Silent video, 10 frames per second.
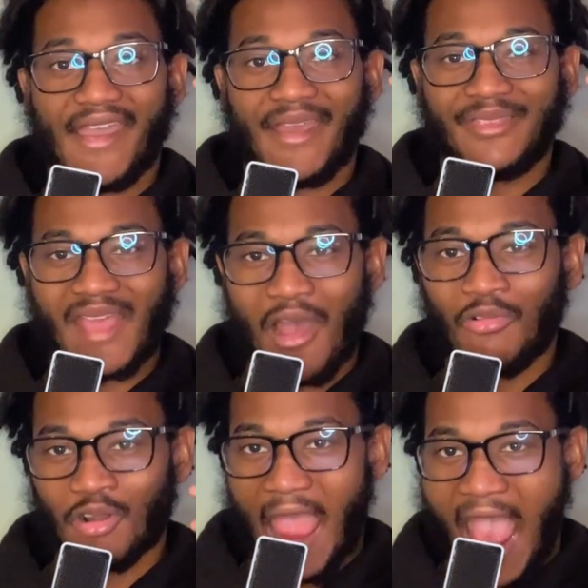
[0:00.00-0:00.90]
And now
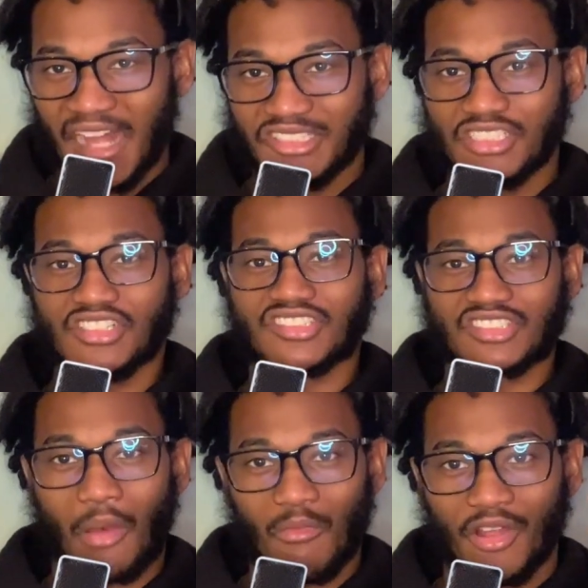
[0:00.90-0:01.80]
we're actually a
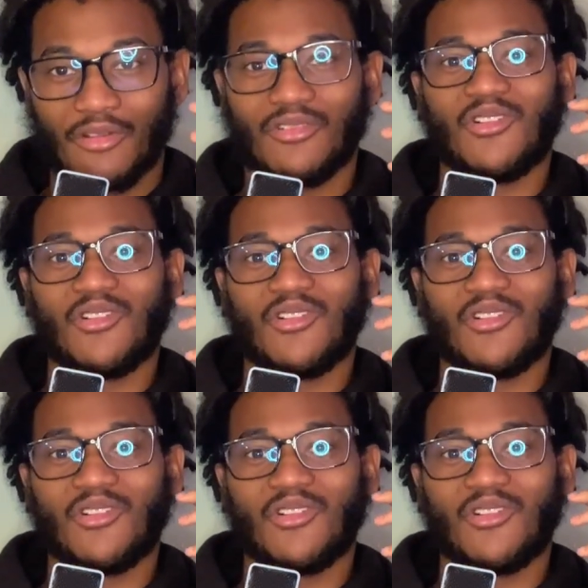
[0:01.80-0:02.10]
somewhat